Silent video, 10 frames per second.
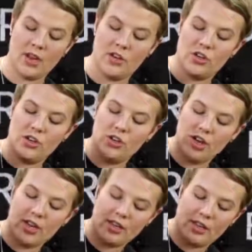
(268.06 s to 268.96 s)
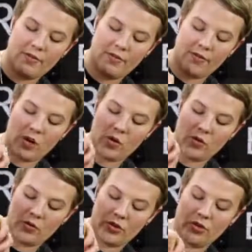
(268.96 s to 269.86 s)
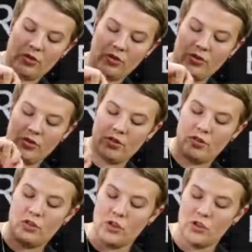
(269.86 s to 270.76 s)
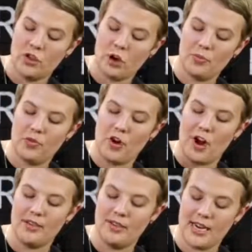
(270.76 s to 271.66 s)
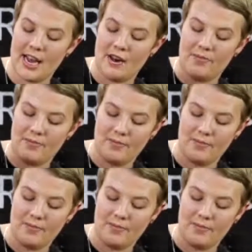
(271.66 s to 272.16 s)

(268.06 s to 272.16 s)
And just gently fold those top grinds down.